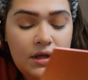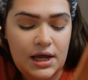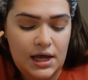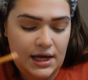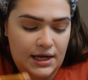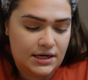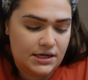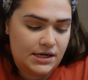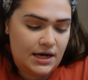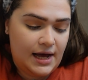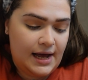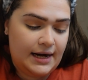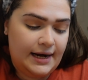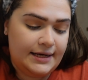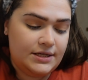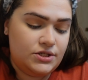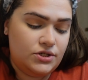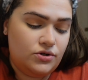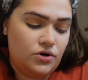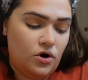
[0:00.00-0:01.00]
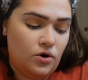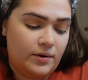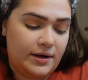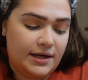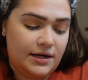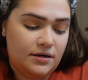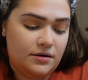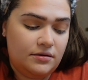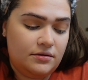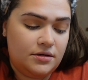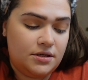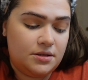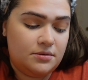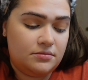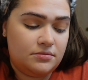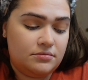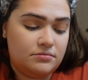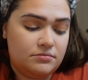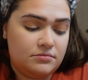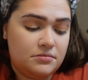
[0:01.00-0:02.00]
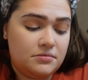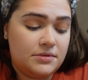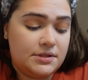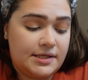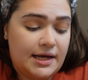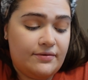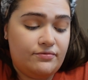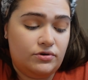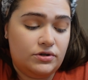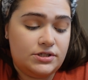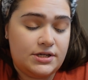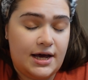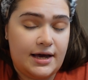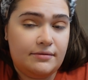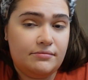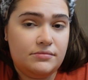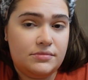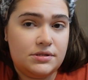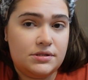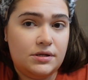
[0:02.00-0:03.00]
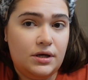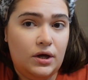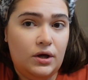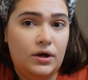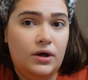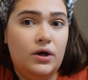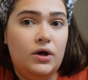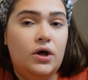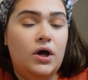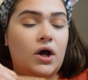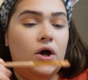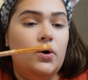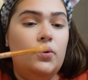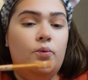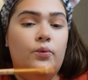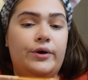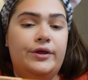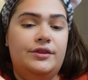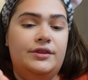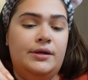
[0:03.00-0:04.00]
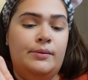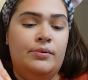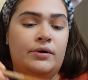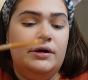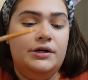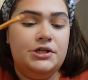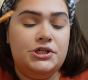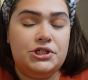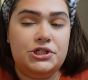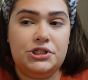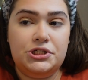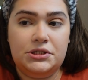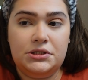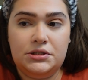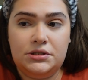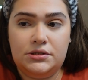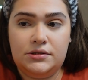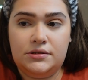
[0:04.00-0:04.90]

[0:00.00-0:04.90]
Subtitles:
And I like to go in several times with the brush